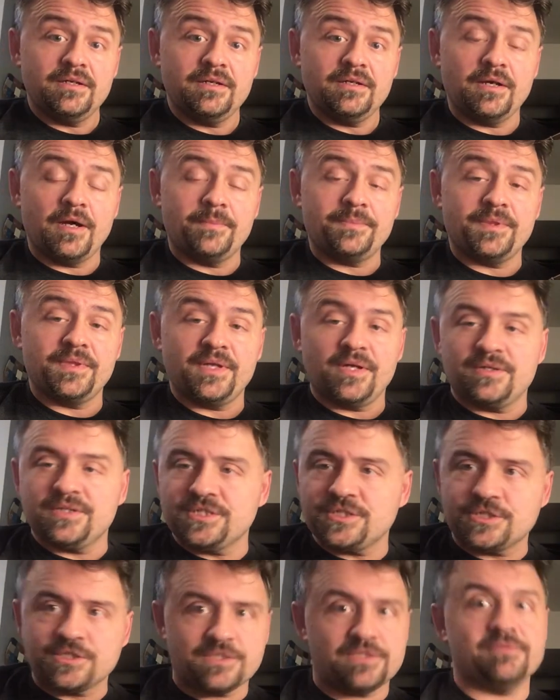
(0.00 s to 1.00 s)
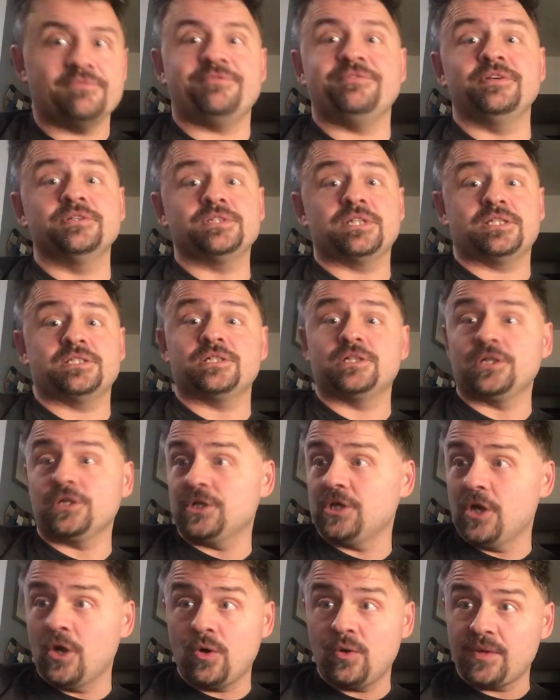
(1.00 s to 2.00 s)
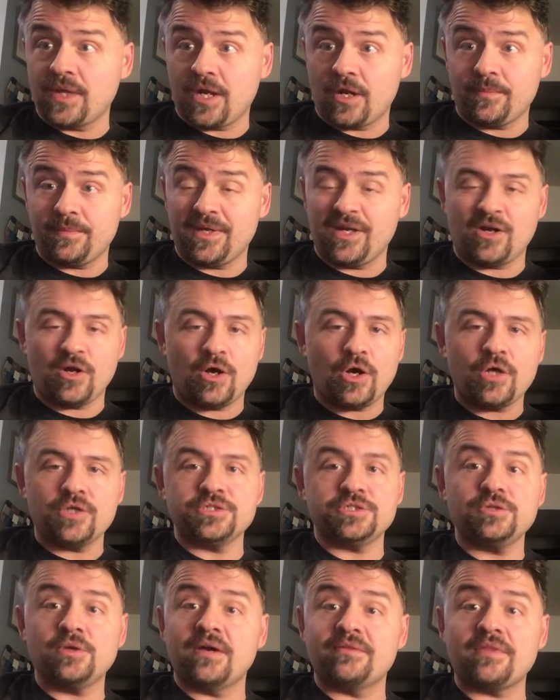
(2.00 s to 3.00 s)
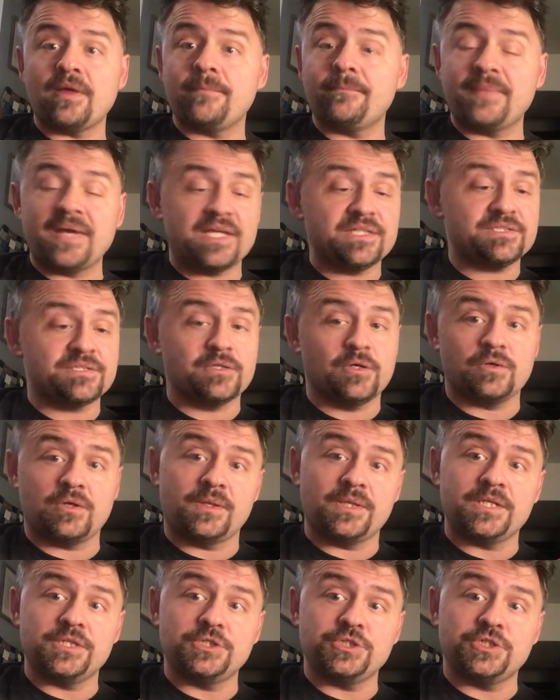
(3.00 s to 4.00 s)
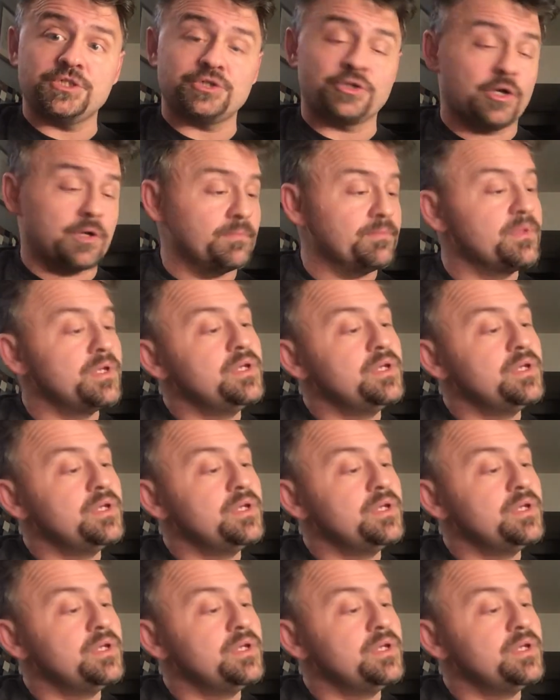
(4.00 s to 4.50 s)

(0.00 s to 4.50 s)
Up to there, it just feels like it's going to go there because you have that bass note on that G sharp.